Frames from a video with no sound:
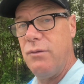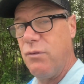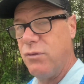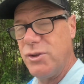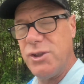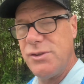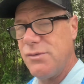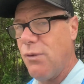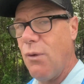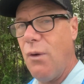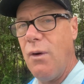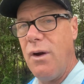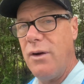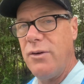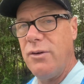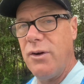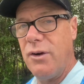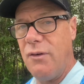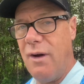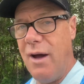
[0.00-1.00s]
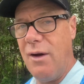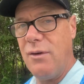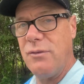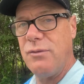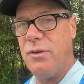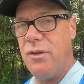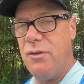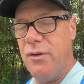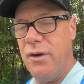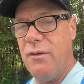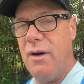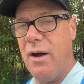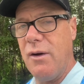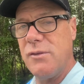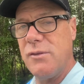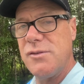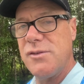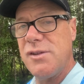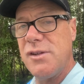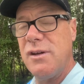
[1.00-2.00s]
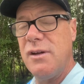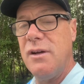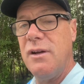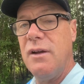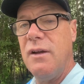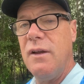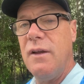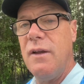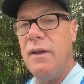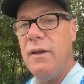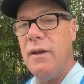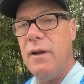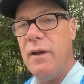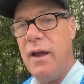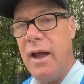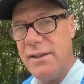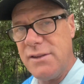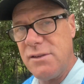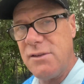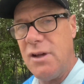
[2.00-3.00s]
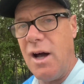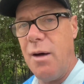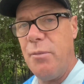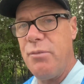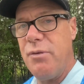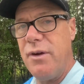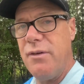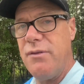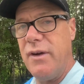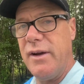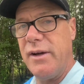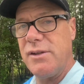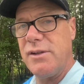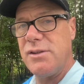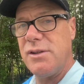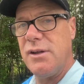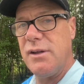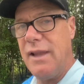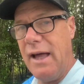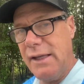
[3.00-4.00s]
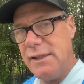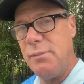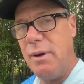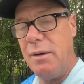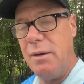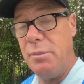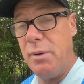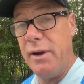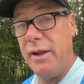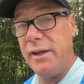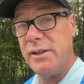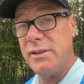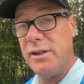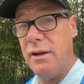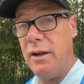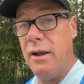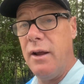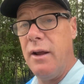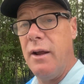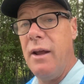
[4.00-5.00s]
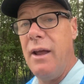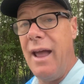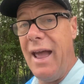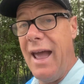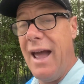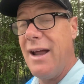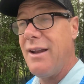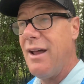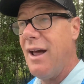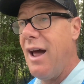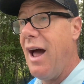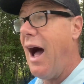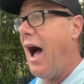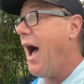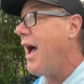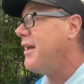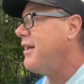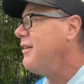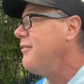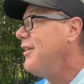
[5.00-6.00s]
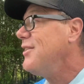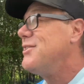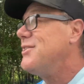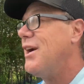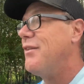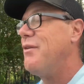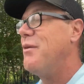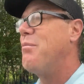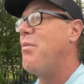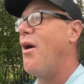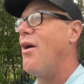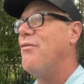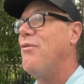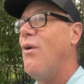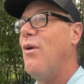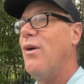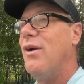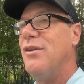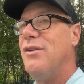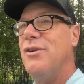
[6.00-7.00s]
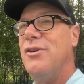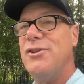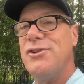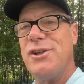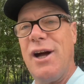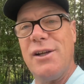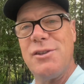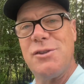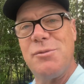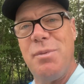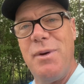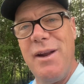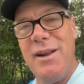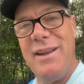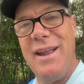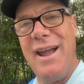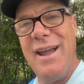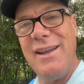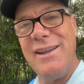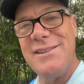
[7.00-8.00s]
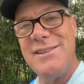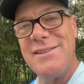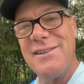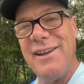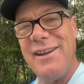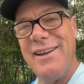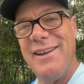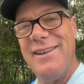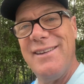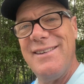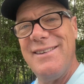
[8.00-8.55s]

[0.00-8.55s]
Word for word: just 4 under a round for 3 rounds, it's a top 3 finish. That's my prediction. And I can reach every par 4 in 2 shots pretty dang easily.